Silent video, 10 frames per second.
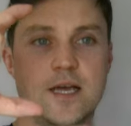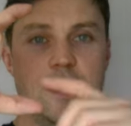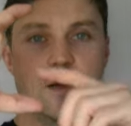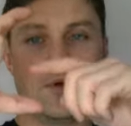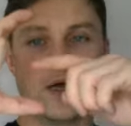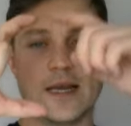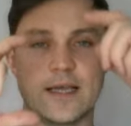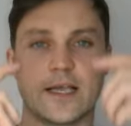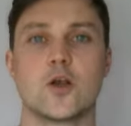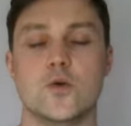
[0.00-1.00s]
And it
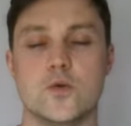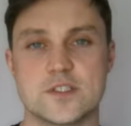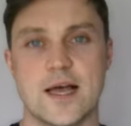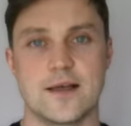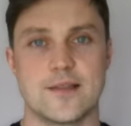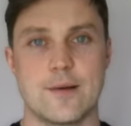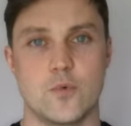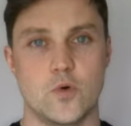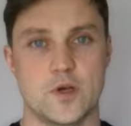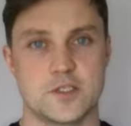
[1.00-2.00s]
includes that
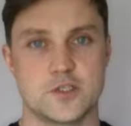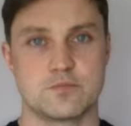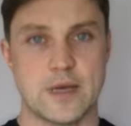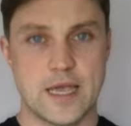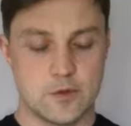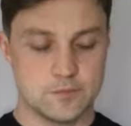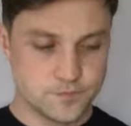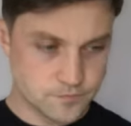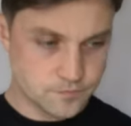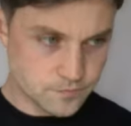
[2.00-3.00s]
mortgage payment.
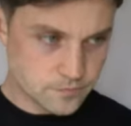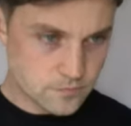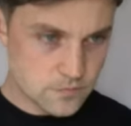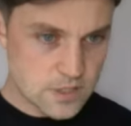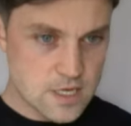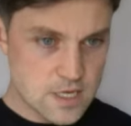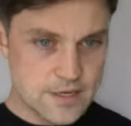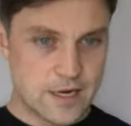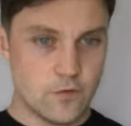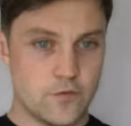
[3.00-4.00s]

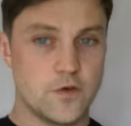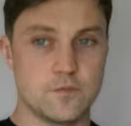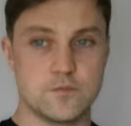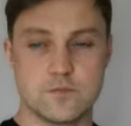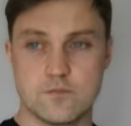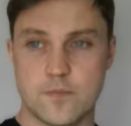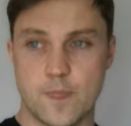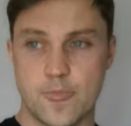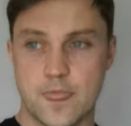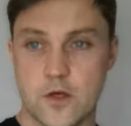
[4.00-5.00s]
Now for
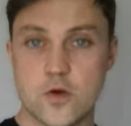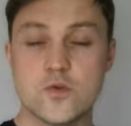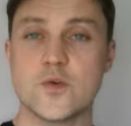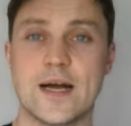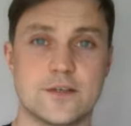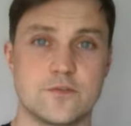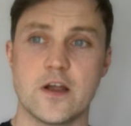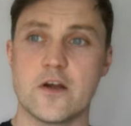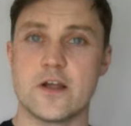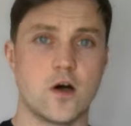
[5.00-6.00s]
those who had
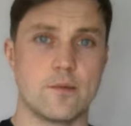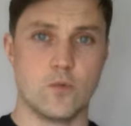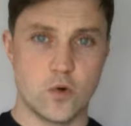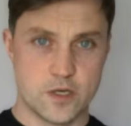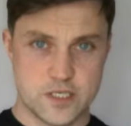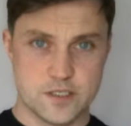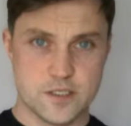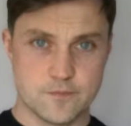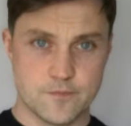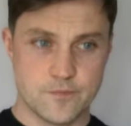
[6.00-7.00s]
very high
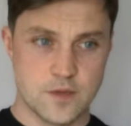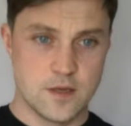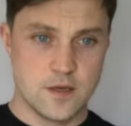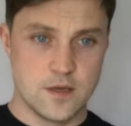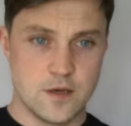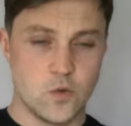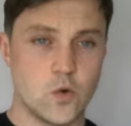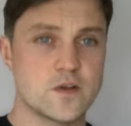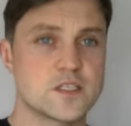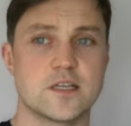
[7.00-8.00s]
mortgages,
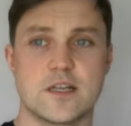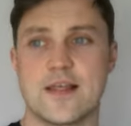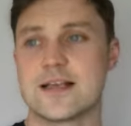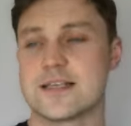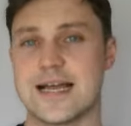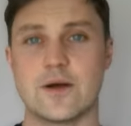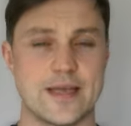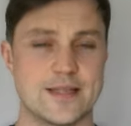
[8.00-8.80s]
all of a sudden that's